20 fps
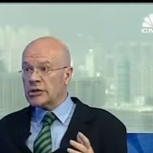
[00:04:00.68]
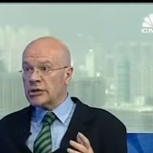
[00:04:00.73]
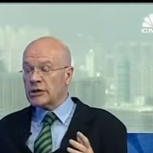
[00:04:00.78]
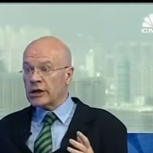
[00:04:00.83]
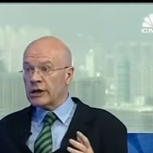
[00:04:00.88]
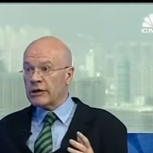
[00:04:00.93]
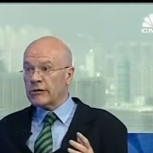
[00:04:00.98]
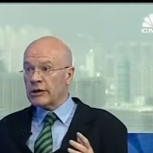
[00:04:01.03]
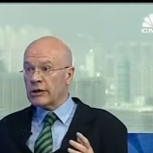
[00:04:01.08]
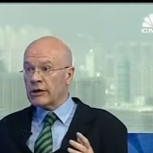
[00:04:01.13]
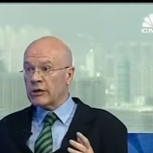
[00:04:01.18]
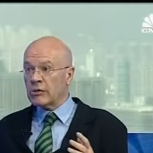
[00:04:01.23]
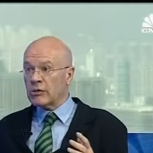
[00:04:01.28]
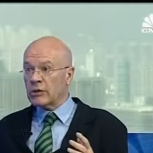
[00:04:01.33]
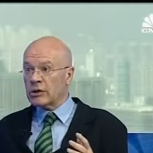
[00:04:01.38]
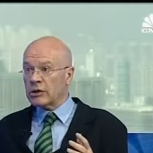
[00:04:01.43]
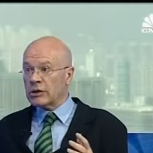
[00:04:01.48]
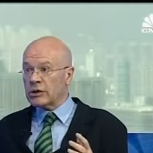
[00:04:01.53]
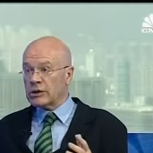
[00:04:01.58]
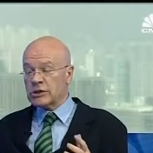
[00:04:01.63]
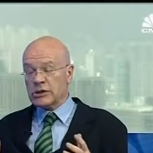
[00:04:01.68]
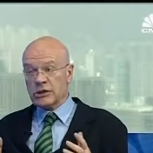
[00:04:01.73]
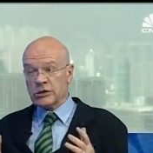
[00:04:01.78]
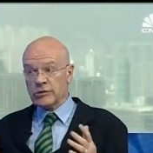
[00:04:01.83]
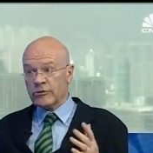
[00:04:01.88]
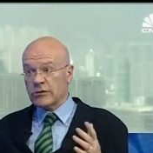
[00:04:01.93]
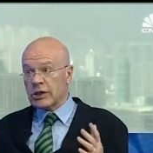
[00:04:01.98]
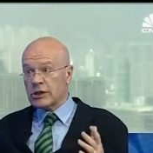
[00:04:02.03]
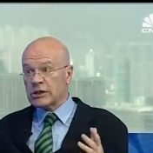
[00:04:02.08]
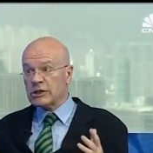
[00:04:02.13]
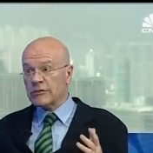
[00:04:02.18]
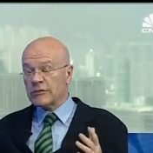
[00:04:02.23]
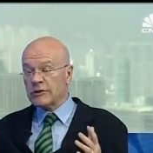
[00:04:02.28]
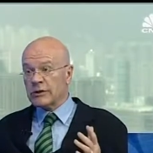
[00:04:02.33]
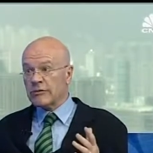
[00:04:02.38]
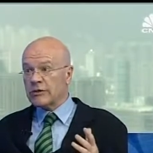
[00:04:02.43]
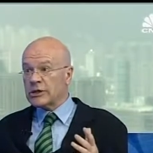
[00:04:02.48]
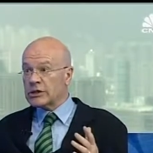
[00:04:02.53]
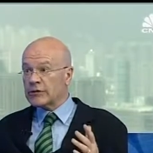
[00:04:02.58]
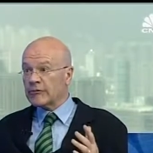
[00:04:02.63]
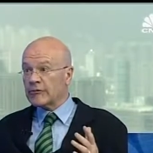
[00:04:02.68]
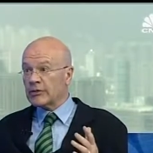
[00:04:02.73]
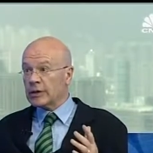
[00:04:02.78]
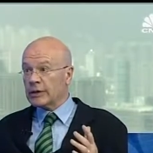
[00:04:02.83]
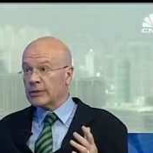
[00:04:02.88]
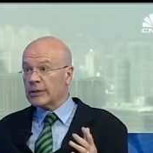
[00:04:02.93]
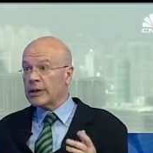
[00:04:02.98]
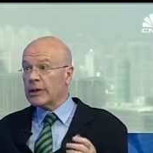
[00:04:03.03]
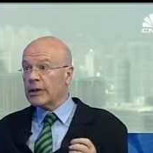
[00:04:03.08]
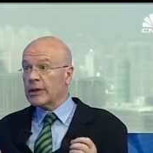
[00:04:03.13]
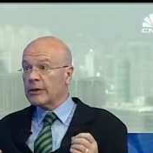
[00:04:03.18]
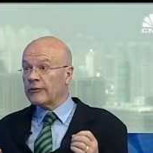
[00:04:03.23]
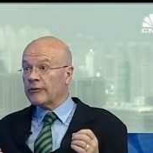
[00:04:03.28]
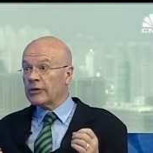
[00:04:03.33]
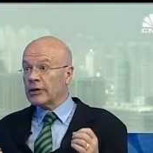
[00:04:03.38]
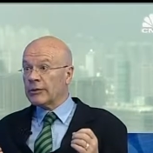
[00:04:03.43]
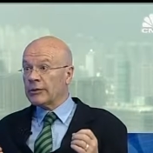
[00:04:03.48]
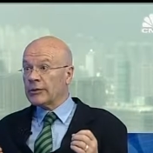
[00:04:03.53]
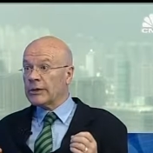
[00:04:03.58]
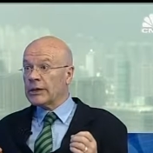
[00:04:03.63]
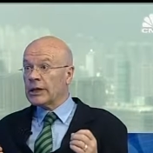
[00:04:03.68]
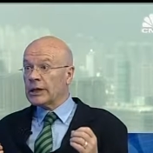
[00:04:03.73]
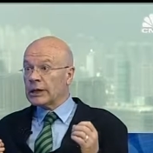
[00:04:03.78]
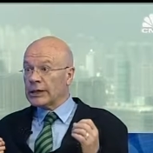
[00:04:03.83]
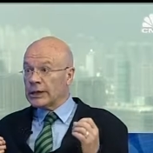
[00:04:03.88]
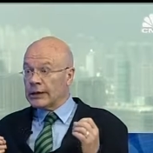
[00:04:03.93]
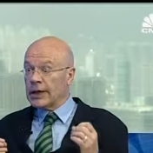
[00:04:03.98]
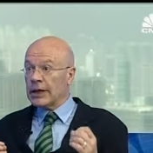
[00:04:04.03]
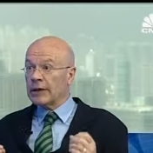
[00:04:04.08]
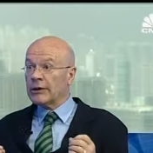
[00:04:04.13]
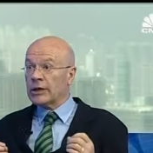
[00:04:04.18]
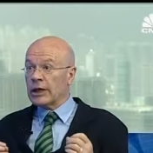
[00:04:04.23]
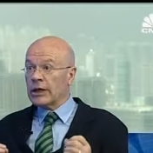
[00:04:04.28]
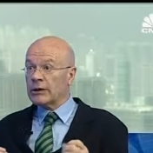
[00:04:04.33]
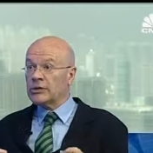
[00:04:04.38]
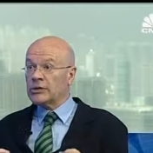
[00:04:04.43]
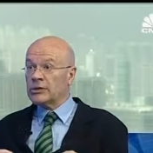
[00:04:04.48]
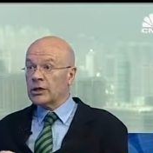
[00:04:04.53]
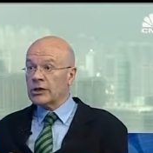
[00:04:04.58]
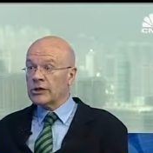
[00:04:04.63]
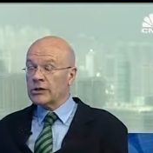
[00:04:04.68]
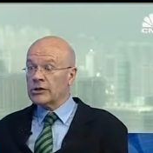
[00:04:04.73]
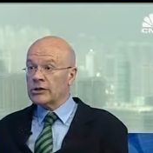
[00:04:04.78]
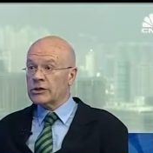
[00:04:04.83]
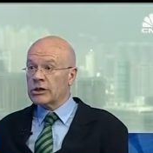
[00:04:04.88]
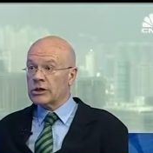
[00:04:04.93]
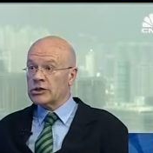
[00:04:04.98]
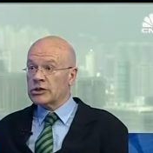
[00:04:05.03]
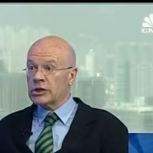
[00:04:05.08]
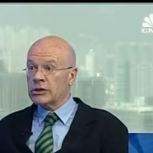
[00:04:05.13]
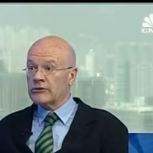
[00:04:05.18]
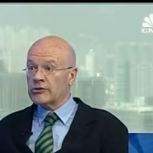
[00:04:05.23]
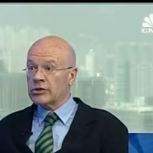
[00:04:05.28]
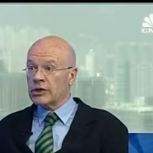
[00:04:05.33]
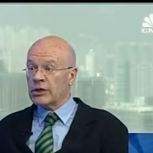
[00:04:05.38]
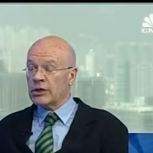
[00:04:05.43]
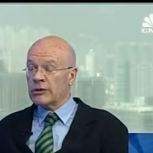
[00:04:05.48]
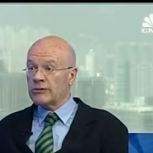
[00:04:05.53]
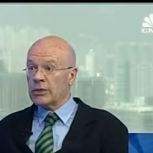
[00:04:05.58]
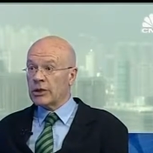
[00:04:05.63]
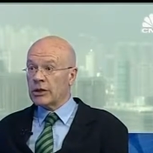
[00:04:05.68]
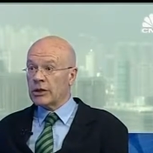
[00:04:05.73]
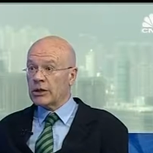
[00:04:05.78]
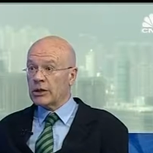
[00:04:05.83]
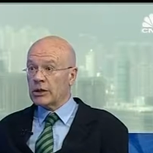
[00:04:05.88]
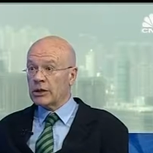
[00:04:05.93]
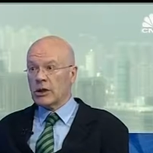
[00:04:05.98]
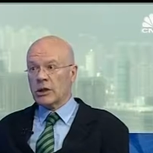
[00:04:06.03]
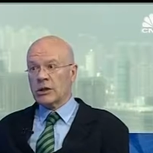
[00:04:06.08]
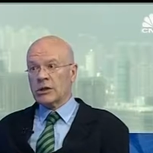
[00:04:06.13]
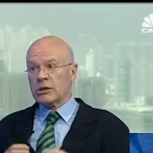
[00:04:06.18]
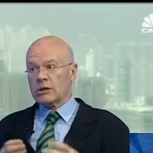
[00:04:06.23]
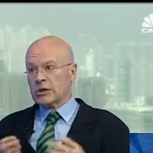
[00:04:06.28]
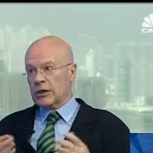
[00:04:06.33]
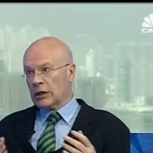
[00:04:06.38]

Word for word: countries now around the world, and this is a relatively recent phenomenon, phenomenon now count China as their chief trading partner. Right.